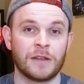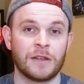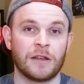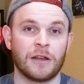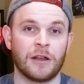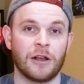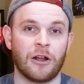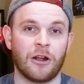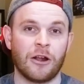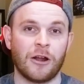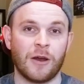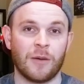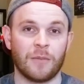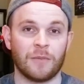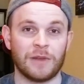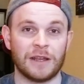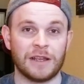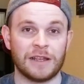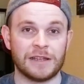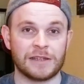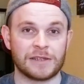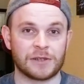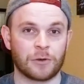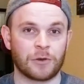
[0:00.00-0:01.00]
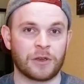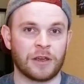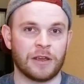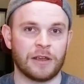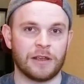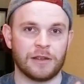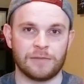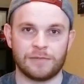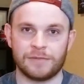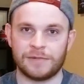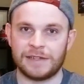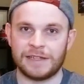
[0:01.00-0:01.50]
is
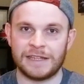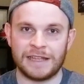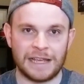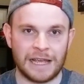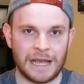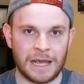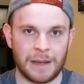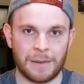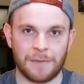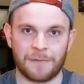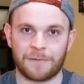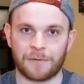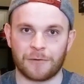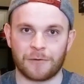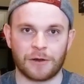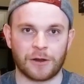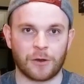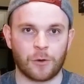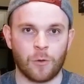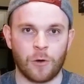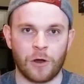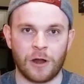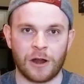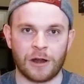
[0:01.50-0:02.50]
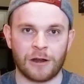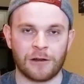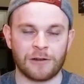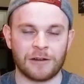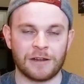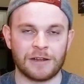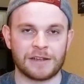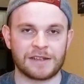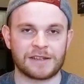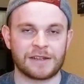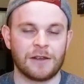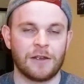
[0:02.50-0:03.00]
okay, DM for
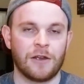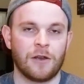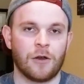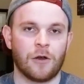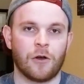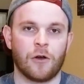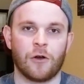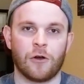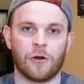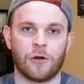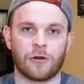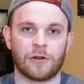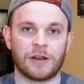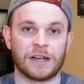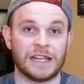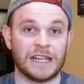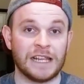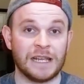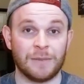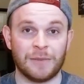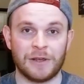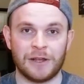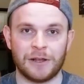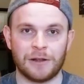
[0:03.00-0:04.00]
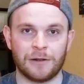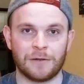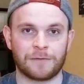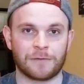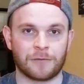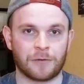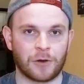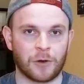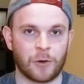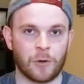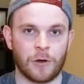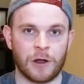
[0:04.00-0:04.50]
inquiries or email
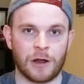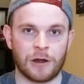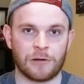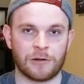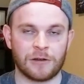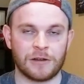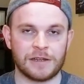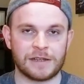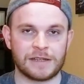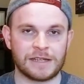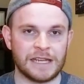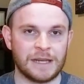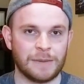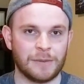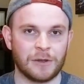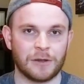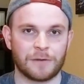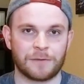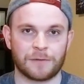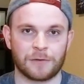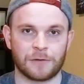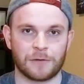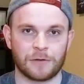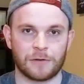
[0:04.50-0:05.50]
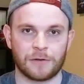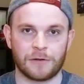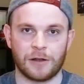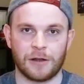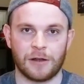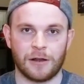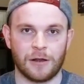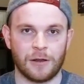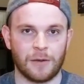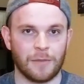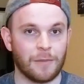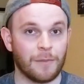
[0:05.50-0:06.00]
for inquiries, email
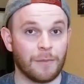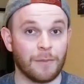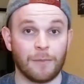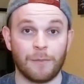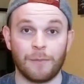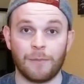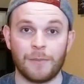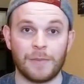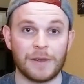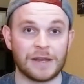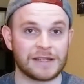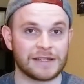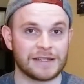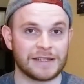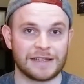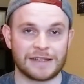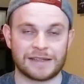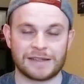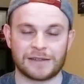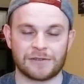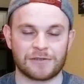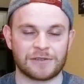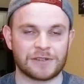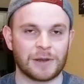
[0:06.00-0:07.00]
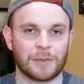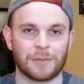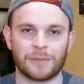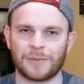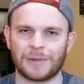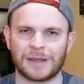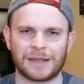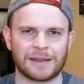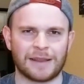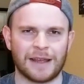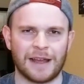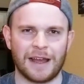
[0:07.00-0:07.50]
for business or something
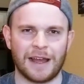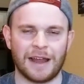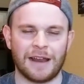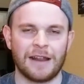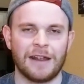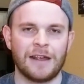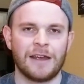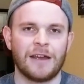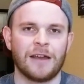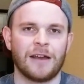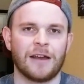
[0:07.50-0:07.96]
like that.